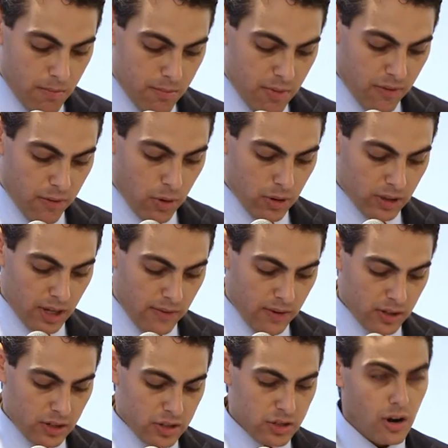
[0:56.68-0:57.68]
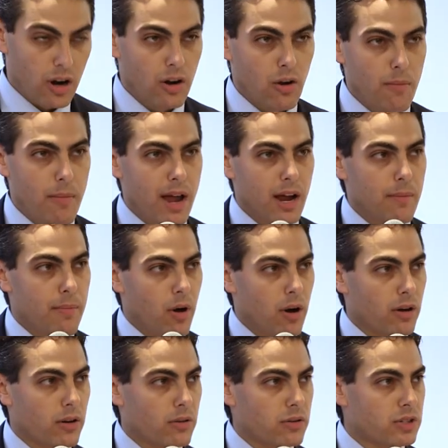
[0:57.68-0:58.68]
before leaving to start Omega
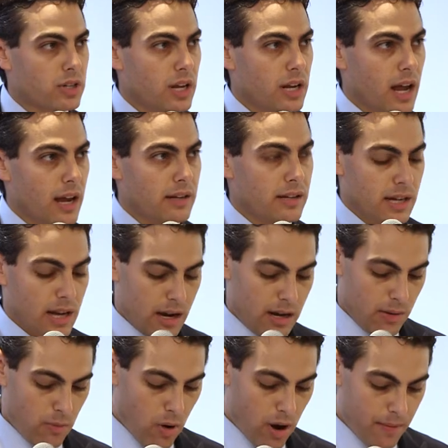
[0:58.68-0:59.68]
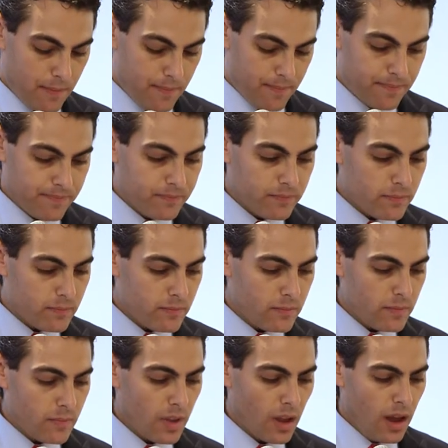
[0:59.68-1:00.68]
Partners in 1991.
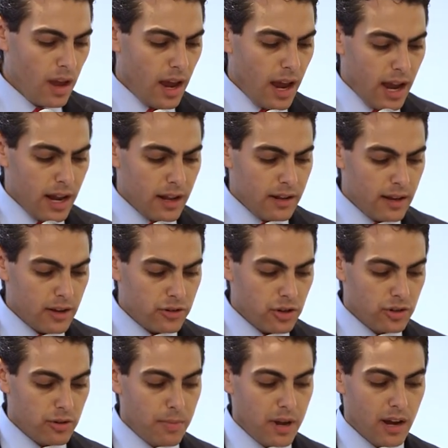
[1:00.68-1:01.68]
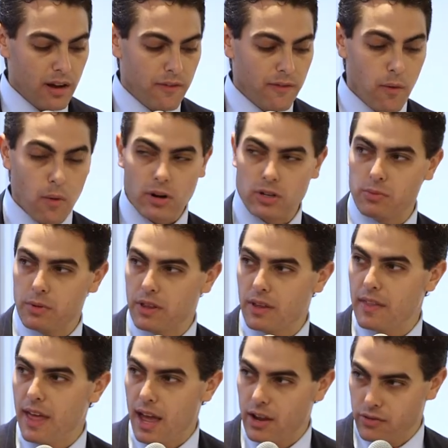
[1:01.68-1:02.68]
In addition to being a force
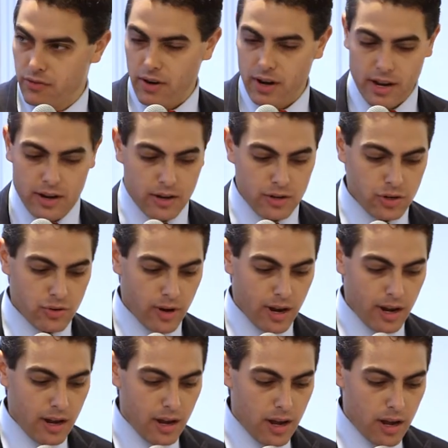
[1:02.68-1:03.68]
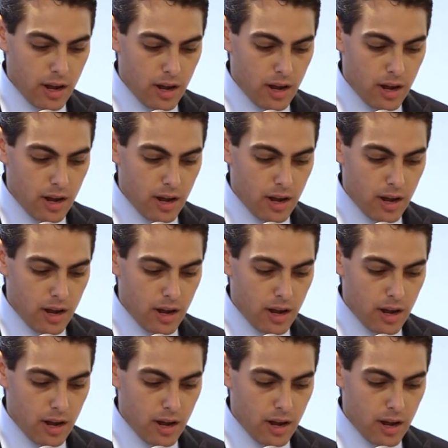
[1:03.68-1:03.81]
within the hedge fund industry,